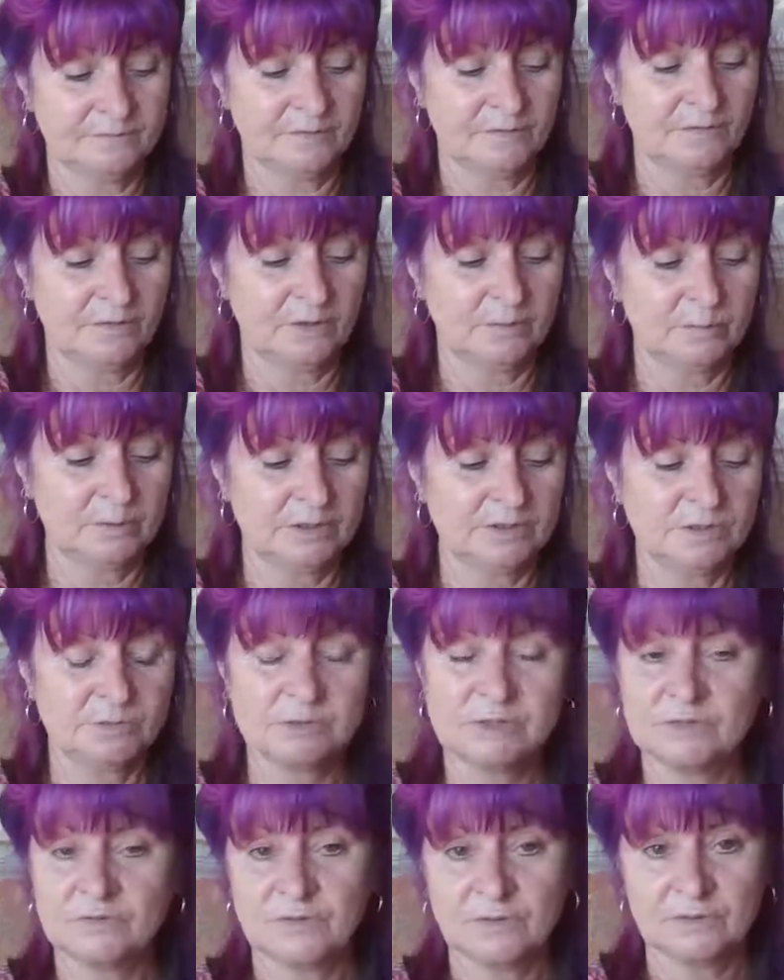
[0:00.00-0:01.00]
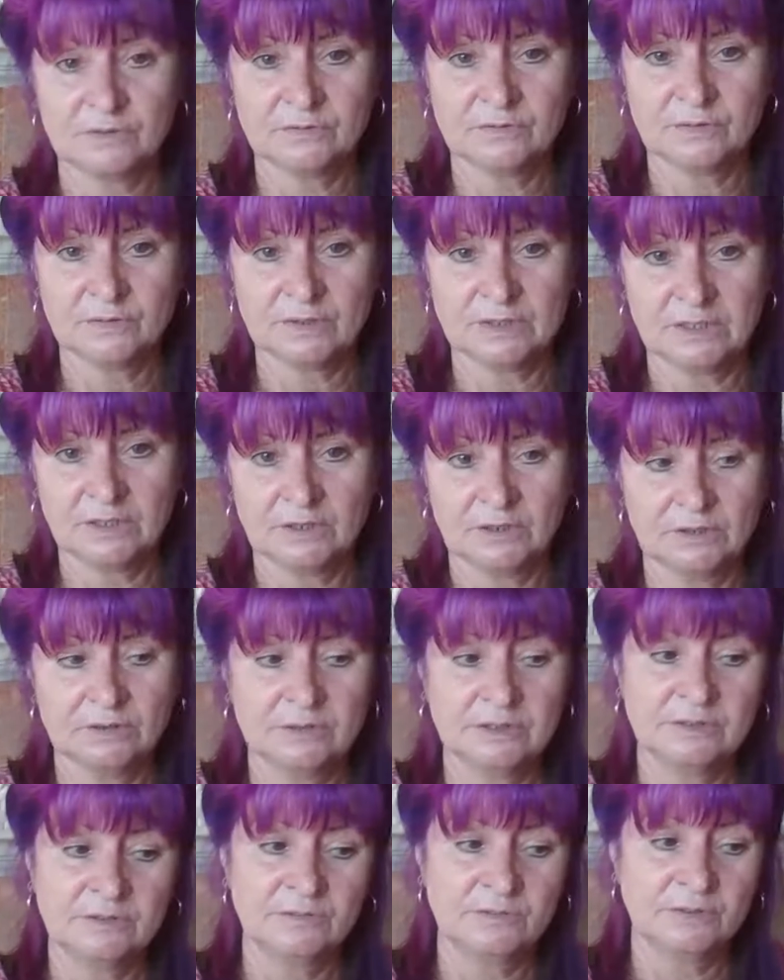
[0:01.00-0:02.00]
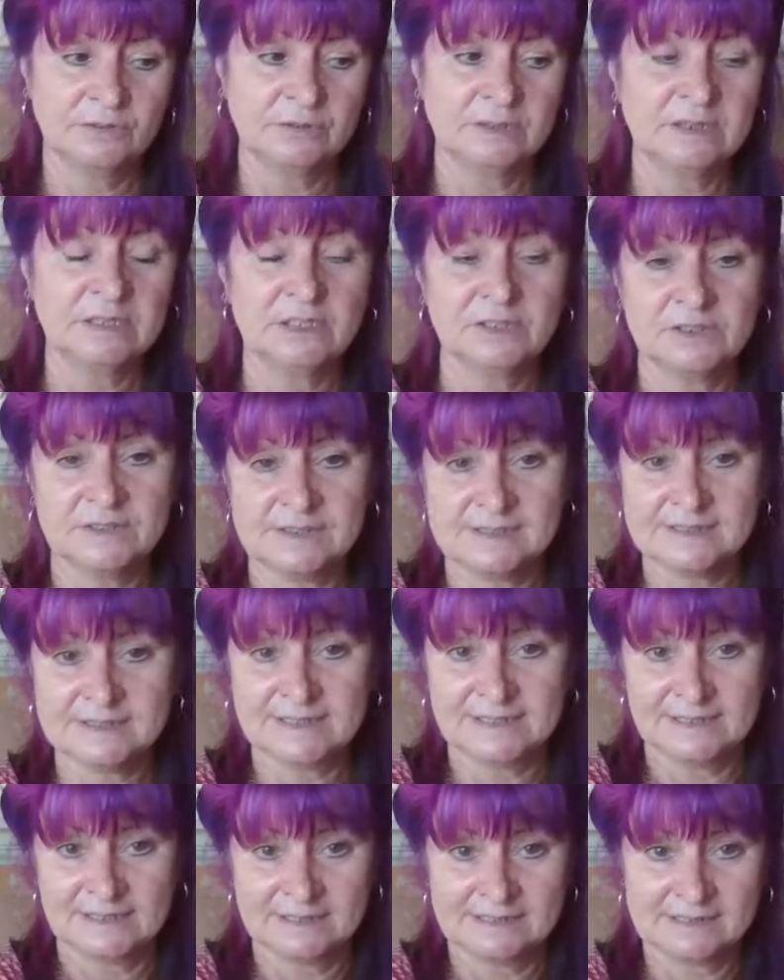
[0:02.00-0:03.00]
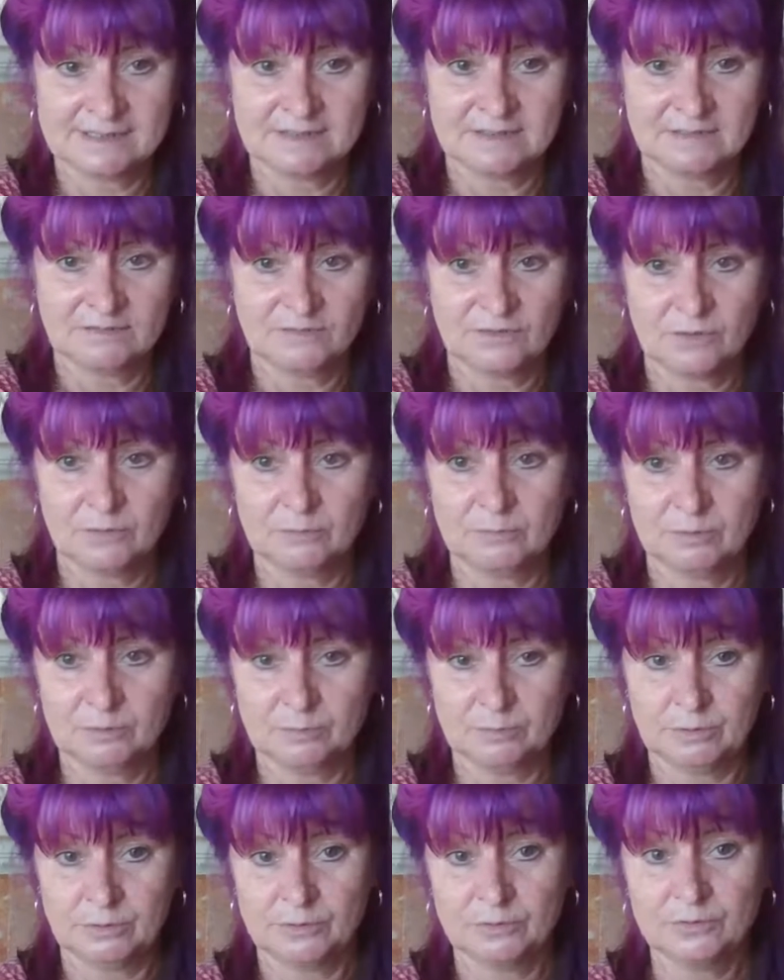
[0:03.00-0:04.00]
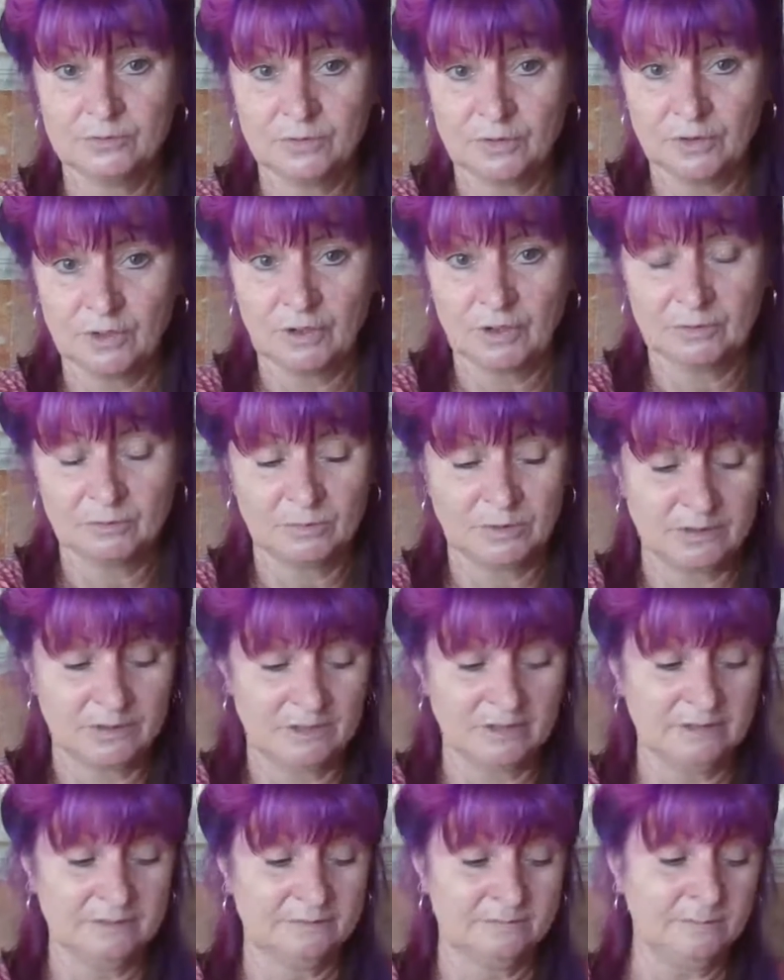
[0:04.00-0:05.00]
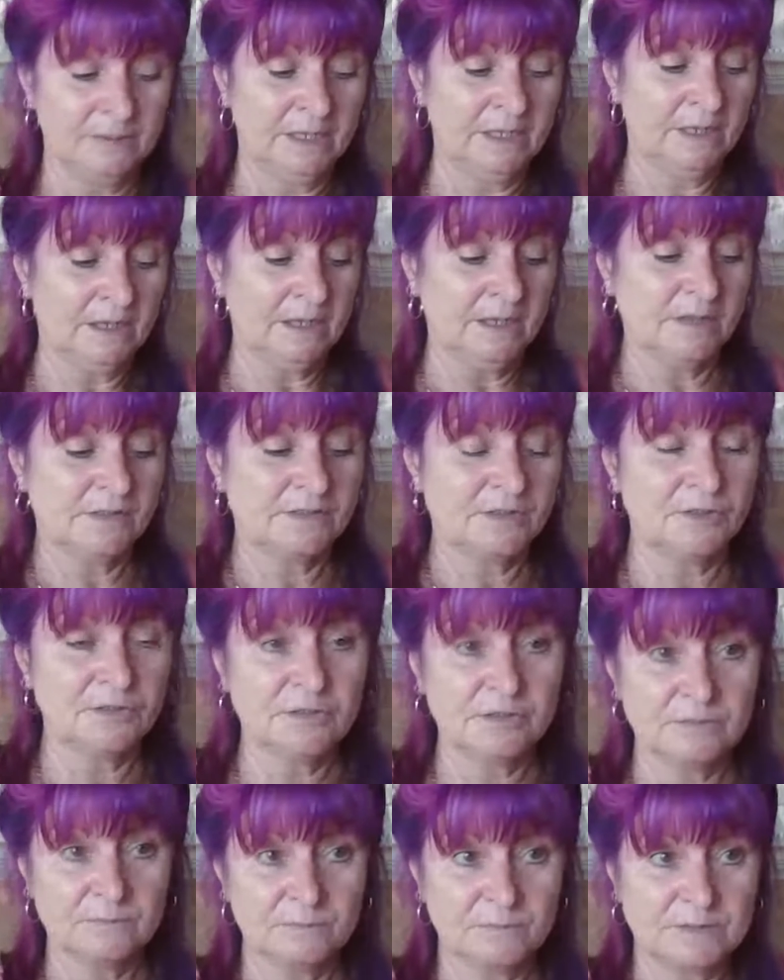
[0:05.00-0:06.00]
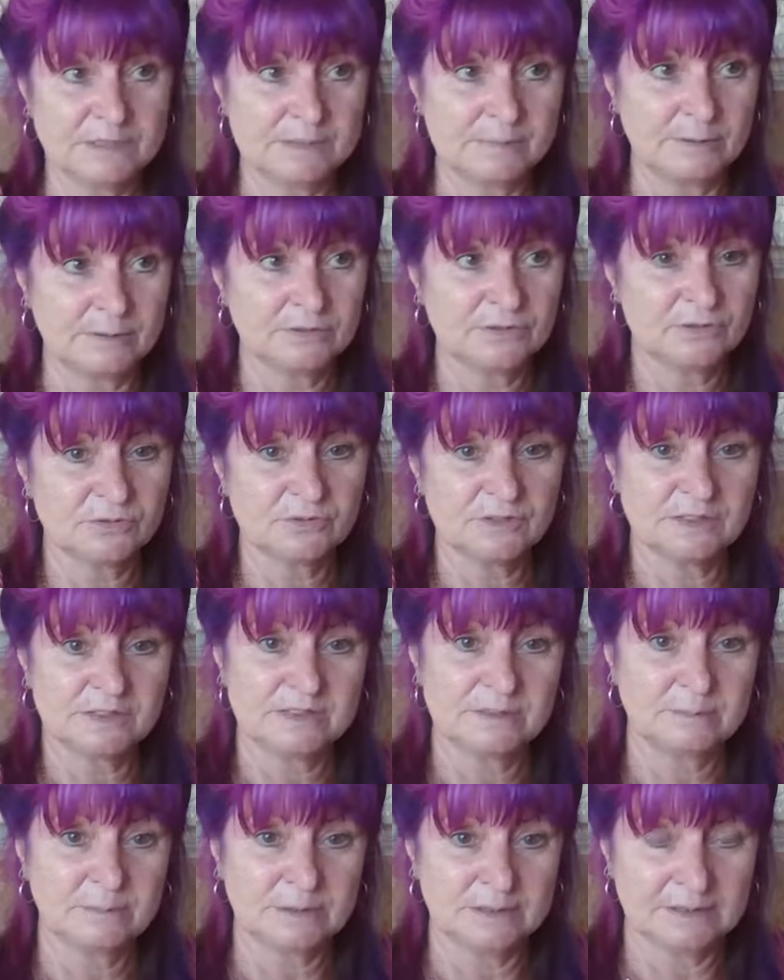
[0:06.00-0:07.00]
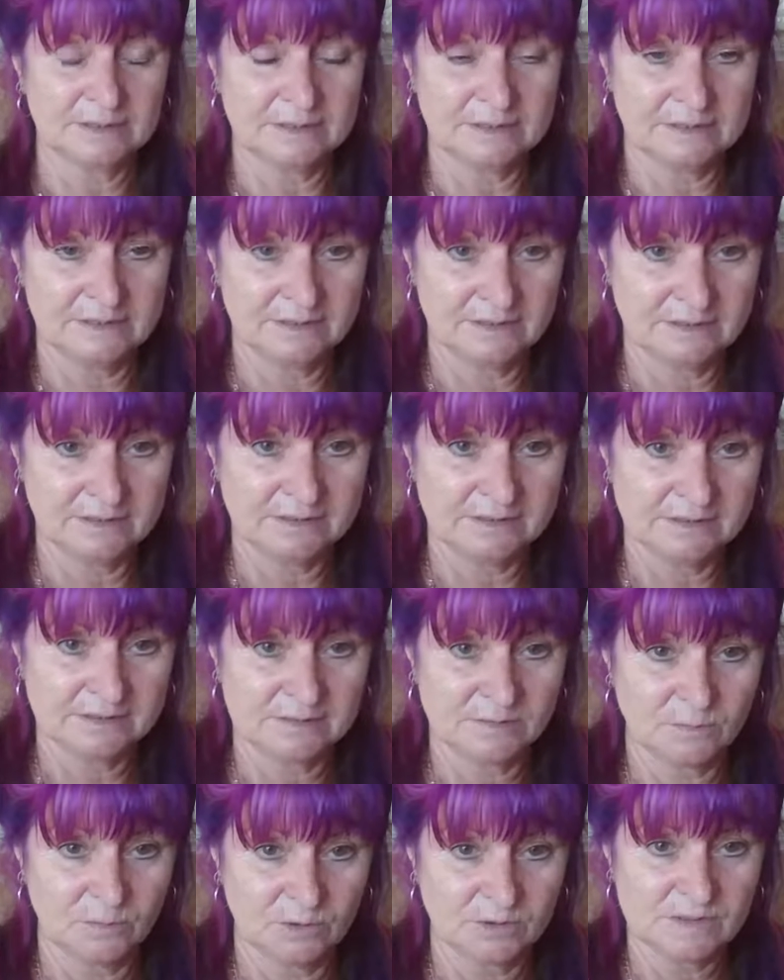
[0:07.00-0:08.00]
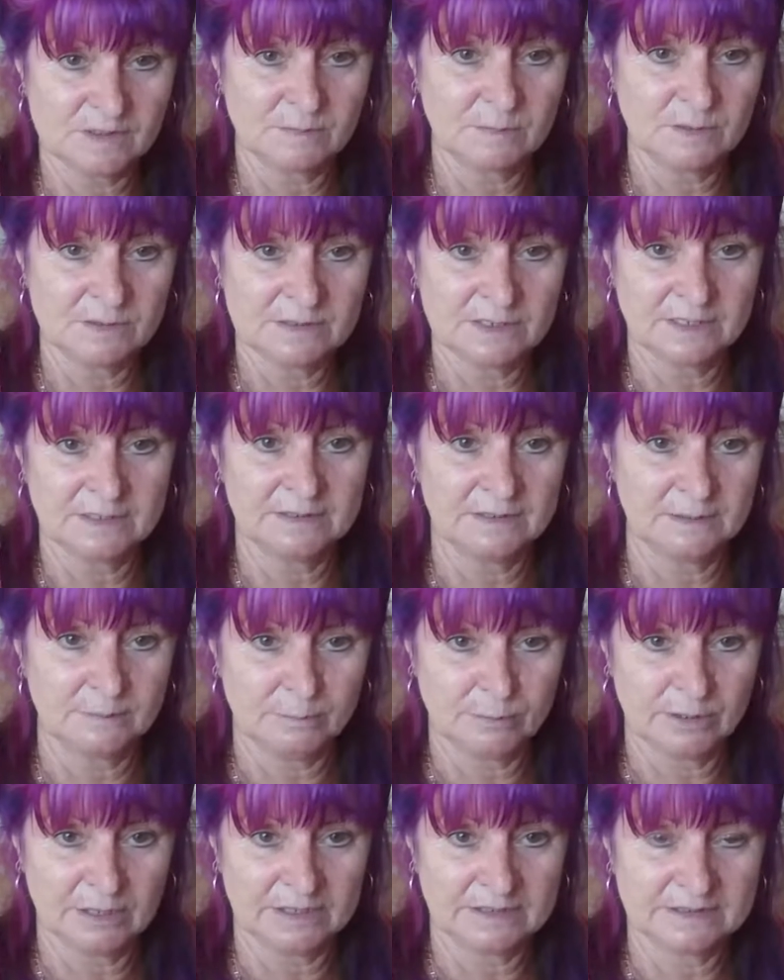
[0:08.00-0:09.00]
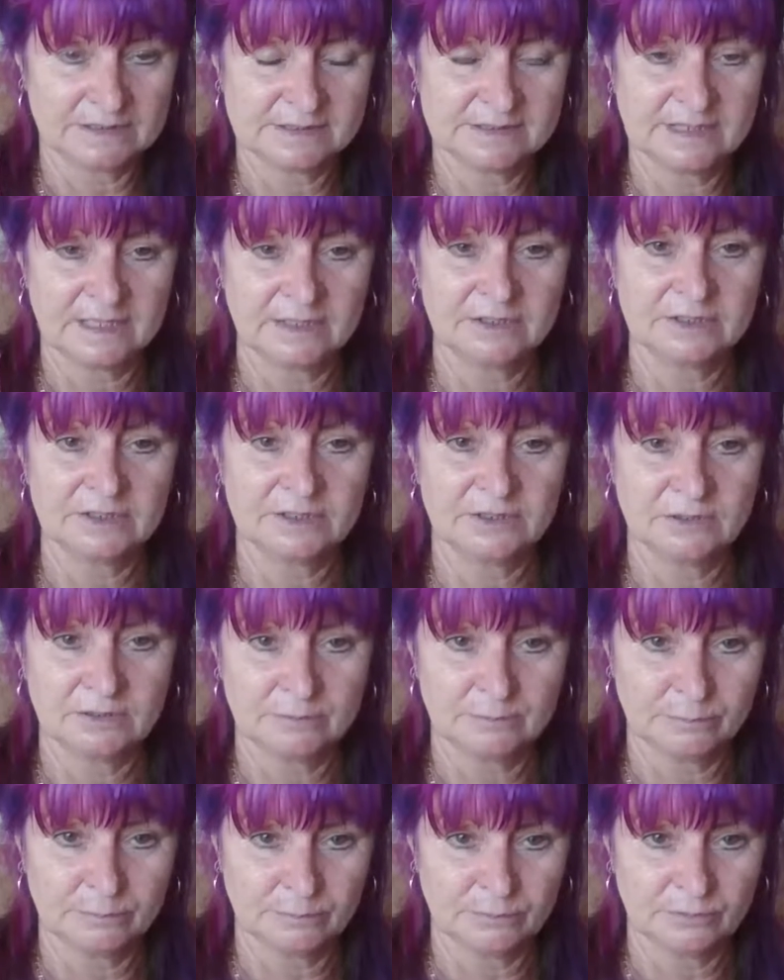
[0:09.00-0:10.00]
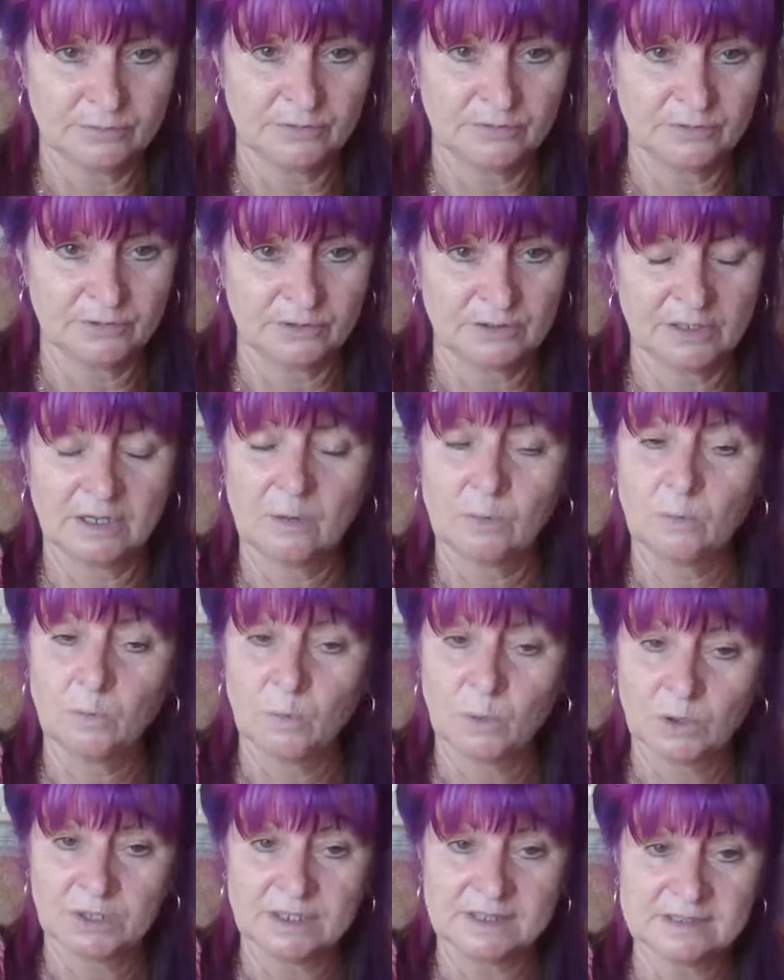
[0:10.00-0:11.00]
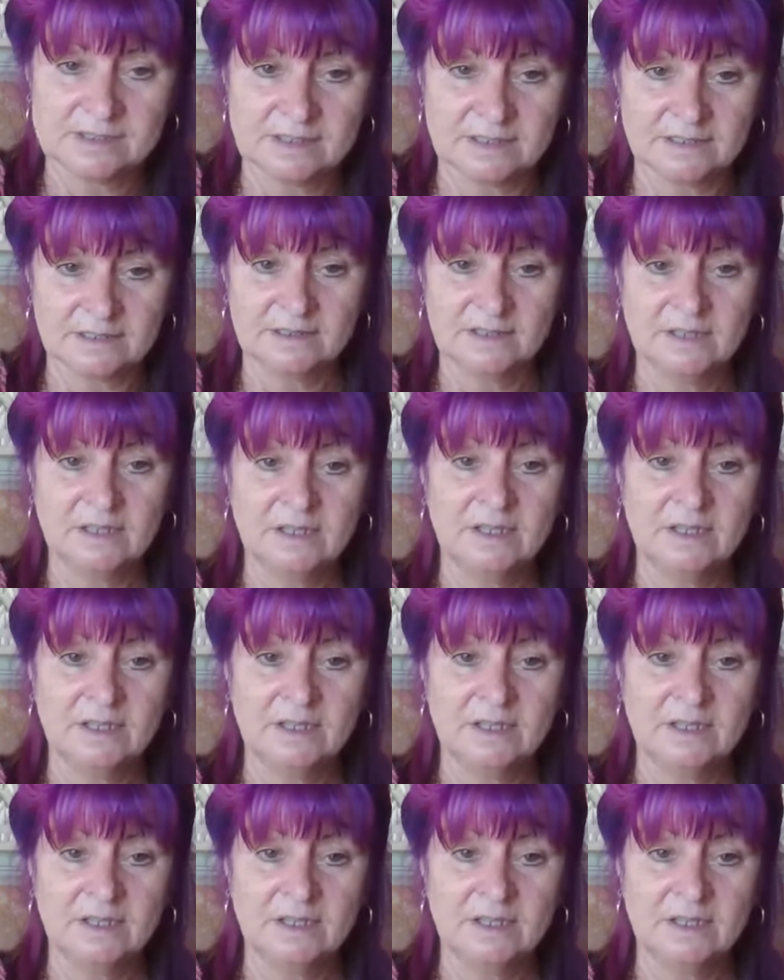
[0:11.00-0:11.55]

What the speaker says: vibration, which is very, very low. And if you're in that, you're disconnected from your beautiful light within. So the spiritual discipline is, what's my daily practice? How can I improve on it? And what is it